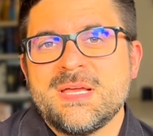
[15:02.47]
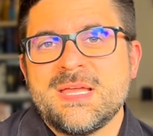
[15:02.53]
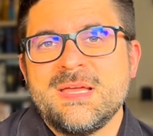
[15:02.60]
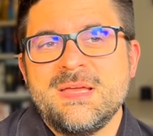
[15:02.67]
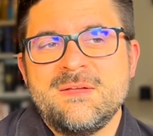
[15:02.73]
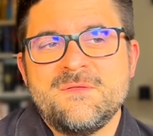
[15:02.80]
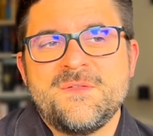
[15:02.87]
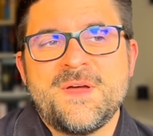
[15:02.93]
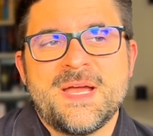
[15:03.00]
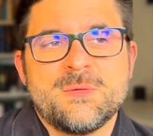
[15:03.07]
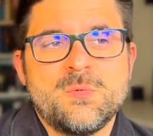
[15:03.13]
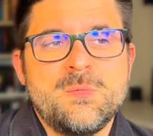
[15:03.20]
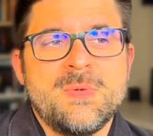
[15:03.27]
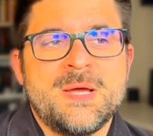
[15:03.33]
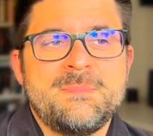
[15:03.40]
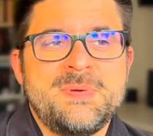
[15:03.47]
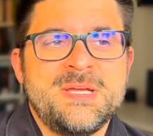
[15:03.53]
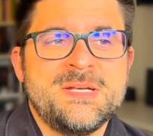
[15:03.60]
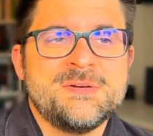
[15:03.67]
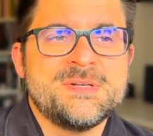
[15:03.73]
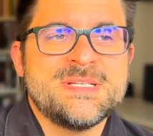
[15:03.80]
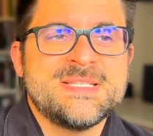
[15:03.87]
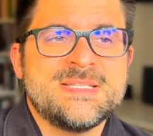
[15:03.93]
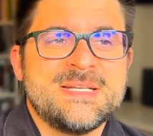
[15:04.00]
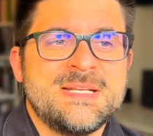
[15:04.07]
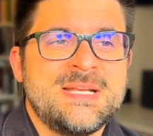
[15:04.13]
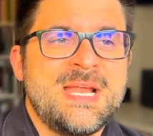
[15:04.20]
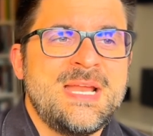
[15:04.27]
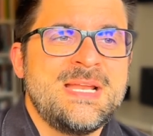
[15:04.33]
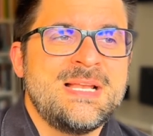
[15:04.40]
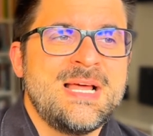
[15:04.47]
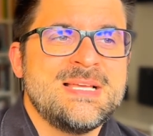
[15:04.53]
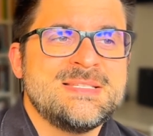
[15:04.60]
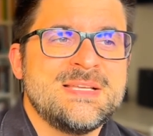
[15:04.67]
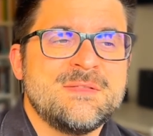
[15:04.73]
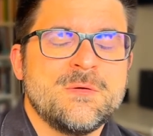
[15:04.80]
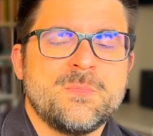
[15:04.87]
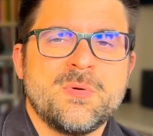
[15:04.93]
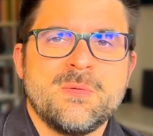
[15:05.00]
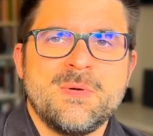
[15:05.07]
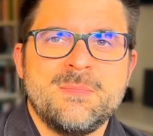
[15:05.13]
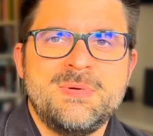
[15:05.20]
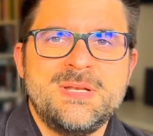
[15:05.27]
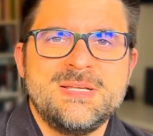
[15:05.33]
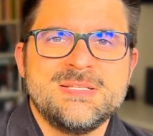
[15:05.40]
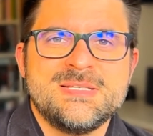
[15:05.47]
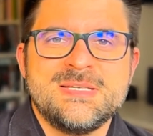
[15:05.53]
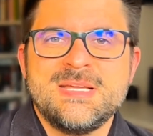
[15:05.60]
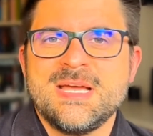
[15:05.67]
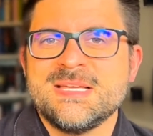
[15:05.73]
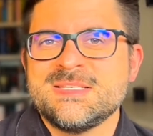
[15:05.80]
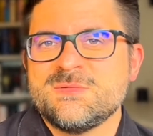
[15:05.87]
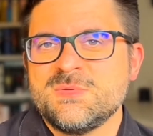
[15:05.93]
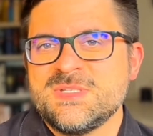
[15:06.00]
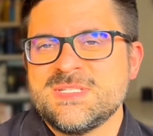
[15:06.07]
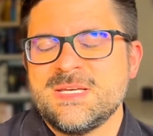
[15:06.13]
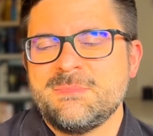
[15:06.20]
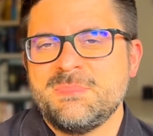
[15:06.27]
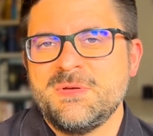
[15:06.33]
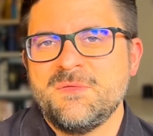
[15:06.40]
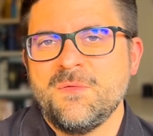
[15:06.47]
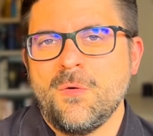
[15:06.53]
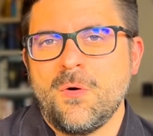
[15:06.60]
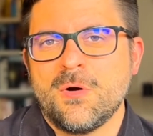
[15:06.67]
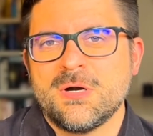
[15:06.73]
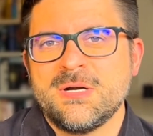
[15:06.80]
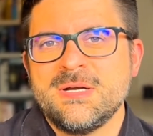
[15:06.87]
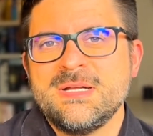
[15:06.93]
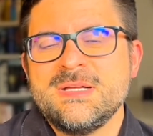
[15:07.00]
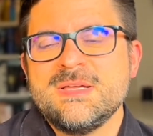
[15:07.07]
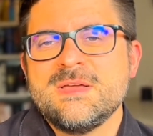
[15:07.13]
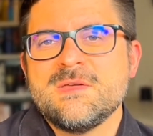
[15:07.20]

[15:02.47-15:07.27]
In fact, we might be interested in analyzing the probability, as we said before,